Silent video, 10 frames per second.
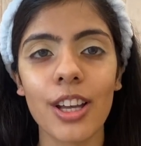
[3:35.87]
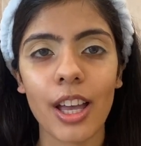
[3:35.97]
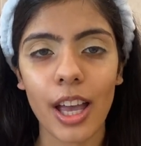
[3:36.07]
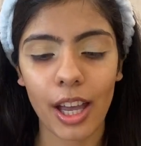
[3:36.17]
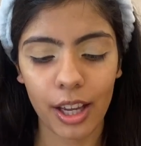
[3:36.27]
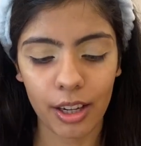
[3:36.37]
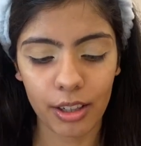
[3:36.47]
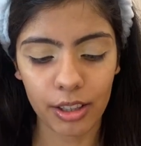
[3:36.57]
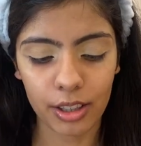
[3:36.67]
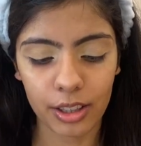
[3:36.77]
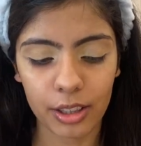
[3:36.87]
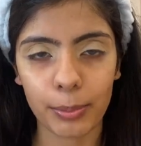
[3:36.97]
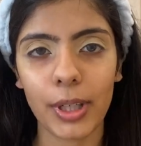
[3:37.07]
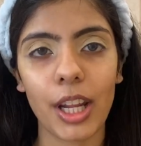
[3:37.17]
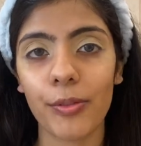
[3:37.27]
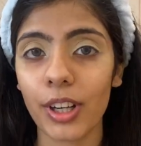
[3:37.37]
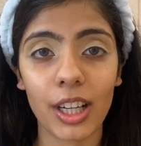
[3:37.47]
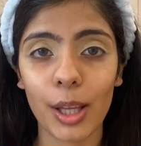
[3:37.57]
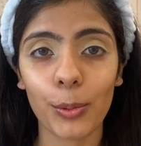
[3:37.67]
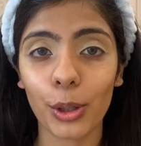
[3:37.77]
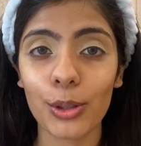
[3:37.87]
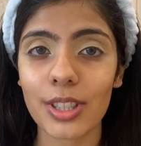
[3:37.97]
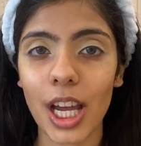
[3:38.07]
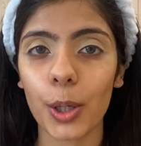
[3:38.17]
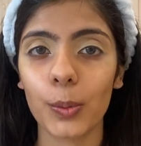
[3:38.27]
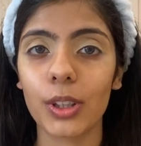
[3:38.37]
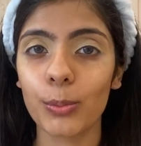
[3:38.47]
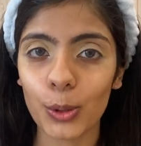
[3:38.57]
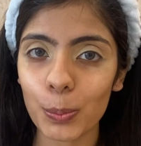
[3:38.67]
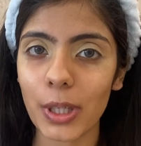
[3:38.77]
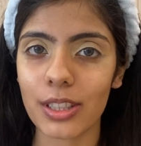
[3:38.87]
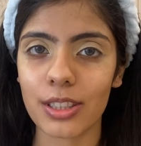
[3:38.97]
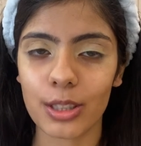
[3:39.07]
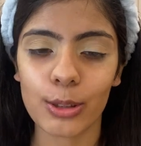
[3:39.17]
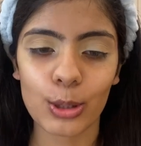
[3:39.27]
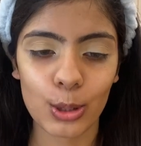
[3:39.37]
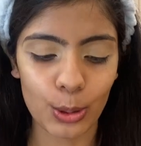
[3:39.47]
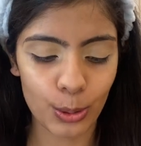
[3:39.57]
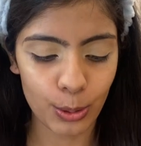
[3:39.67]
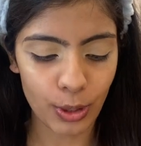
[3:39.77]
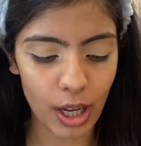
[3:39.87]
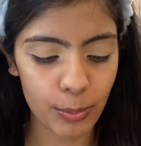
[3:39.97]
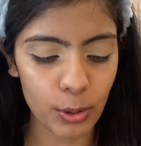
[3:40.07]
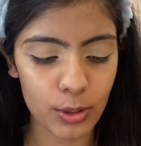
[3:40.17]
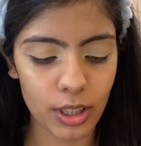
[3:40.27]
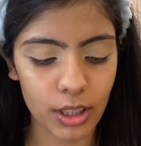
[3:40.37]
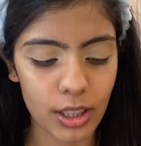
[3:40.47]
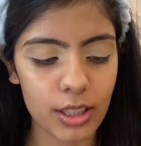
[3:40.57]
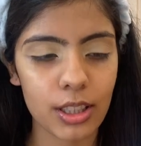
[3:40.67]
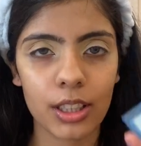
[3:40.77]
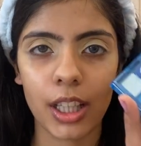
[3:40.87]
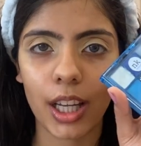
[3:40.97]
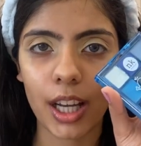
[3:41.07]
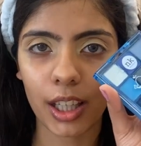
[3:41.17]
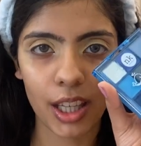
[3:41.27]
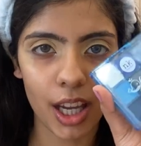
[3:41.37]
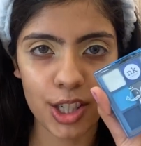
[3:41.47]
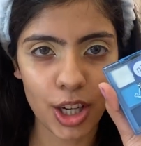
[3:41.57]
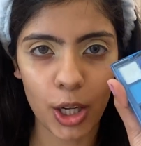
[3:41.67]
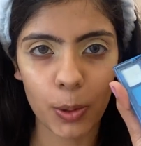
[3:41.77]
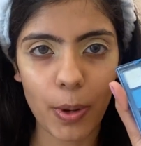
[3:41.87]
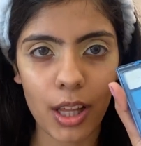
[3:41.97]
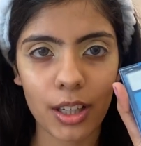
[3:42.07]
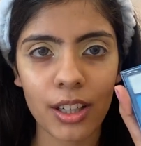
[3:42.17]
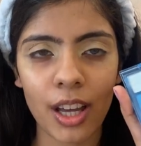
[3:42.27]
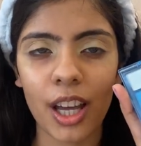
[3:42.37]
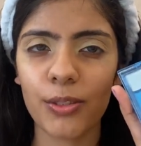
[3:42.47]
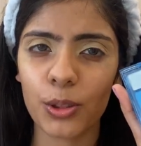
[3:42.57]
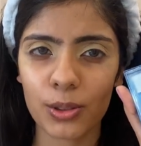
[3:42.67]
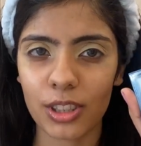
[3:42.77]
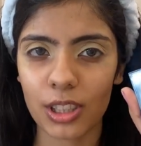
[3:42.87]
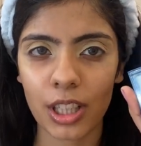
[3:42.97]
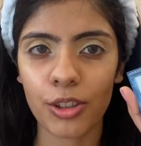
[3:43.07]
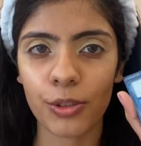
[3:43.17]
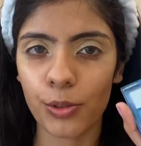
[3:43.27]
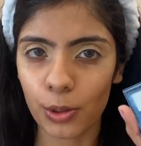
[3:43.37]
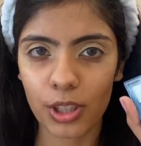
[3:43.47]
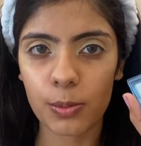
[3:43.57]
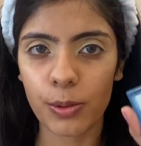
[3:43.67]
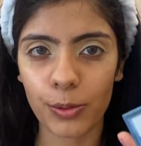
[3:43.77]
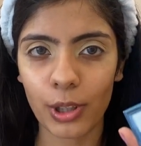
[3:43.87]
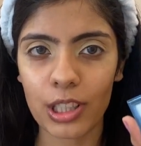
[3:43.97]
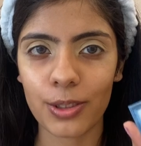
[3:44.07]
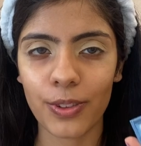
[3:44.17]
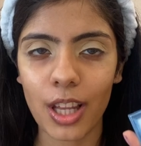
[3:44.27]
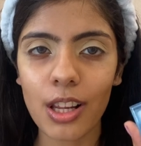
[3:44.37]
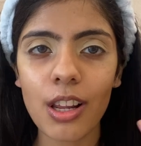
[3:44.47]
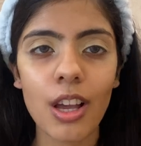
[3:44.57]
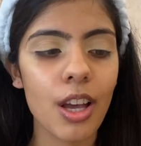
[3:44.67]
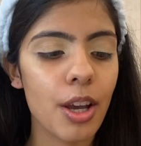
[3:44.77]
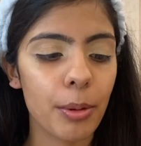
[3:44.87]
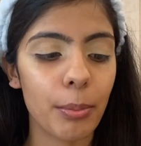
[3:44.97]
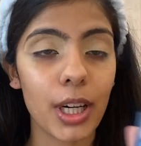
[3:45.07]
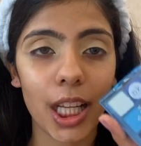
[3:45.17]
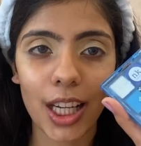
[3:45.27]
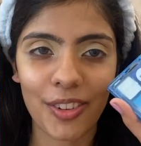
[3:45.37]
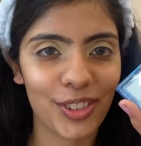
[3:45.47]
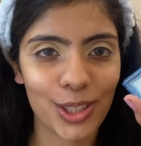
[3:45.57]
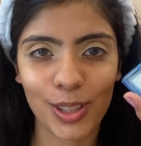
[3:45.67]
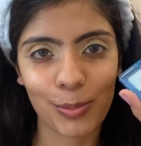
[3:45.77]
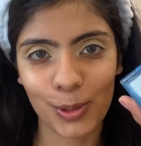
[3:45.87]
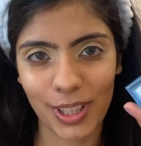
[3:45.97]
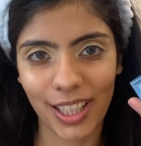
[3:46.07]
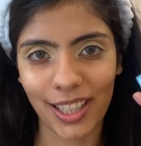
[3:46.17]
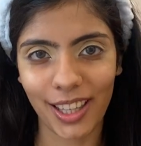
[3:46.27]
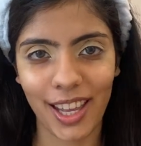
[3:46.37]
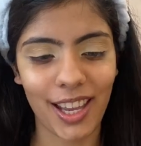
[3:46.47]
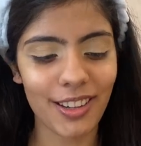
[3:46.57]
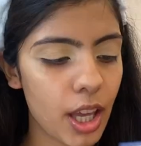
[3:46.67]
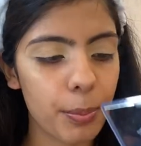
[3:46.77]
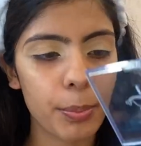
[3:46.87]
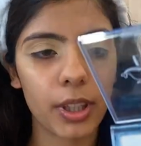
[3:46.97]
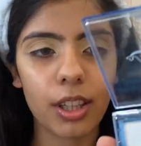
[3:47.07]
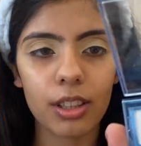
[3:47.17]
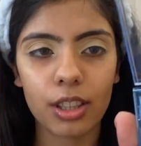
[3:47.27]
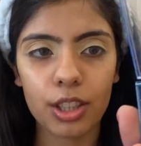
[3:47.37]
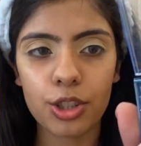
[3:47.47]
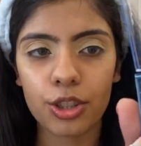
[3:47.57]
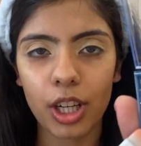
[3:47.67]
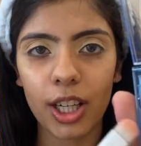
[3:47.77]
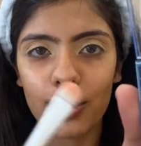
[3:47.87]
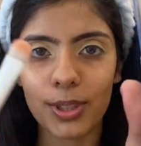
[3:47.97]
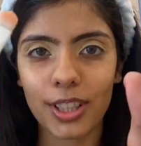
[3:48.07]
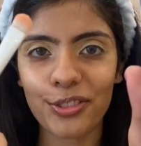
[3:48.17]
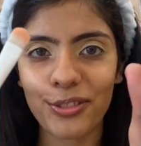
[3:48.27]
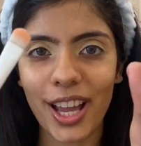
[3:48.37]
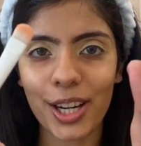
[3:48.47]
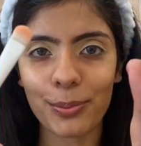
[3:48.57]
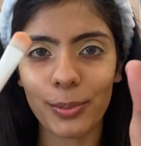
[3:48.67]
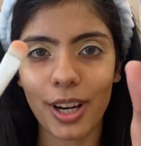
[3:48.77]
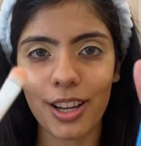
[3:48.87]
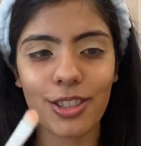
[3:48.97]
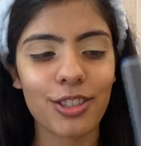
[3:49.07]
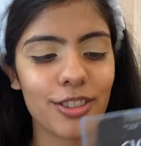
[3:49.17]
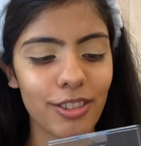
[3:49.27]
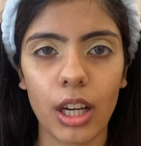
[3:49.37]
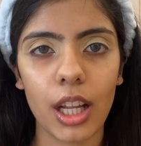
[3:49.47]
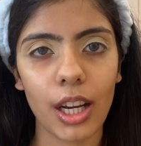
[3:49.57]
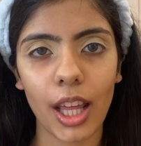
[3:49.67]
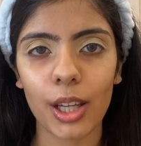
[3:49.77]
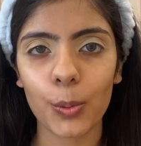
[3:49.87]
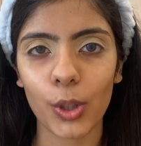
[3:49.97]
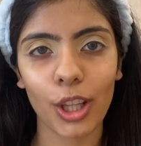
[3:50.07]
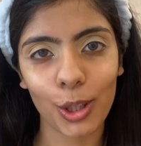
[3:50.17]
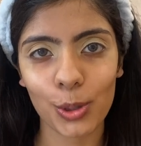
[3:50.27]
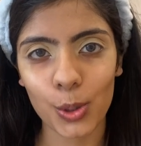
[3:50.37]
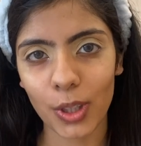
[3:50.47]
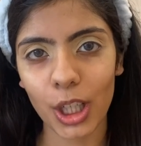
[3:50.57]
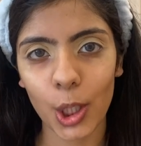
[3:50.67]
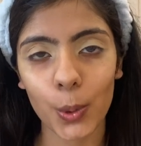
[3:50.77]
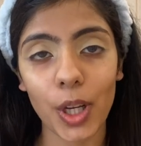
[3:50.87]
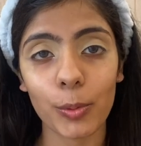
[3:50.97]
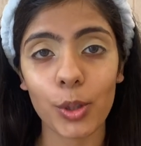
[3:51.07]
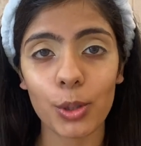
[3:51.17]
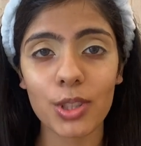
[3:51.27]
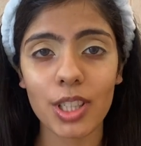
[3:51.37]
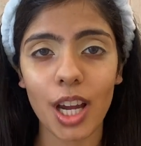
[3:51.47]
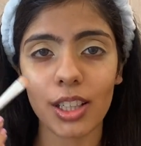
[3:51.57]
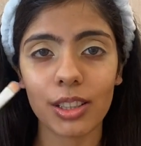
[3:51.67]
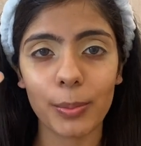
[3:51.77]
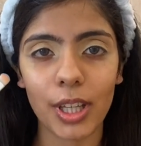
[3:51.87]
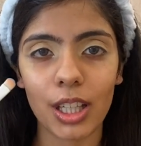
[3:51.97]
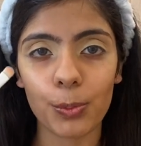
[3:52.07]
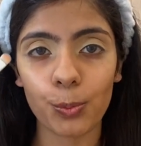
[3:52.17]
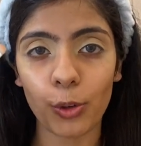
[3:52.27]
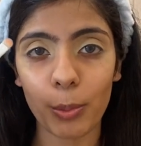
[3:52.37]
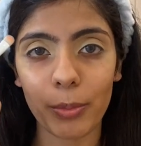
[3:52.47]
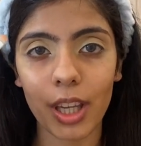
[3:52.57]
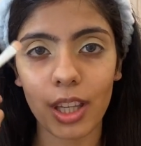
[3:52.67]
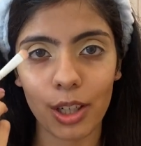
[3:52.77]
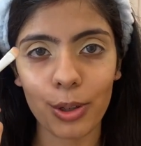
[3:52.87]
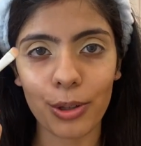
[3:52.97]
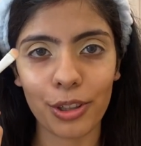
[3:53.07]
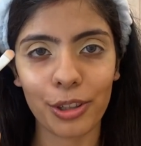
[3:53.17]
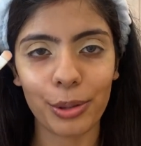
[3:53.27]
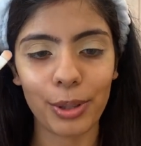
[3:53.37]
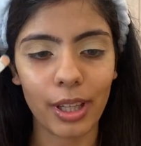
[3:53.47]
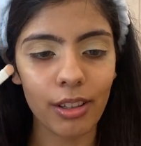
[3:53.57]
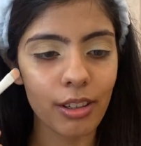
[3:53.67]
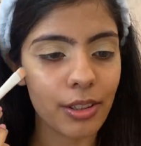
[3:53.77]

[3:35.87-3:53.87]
But definitely I'm going to start with the blue pastel, so I'm using this Nika Ki eyeshadow palette. I've used this and reviewed this before as well, but I love this, so I'm using it again. I'm picking this shade using a flat brush. Unlike what I usually do, I'm going to start the makeup from my inner corner today.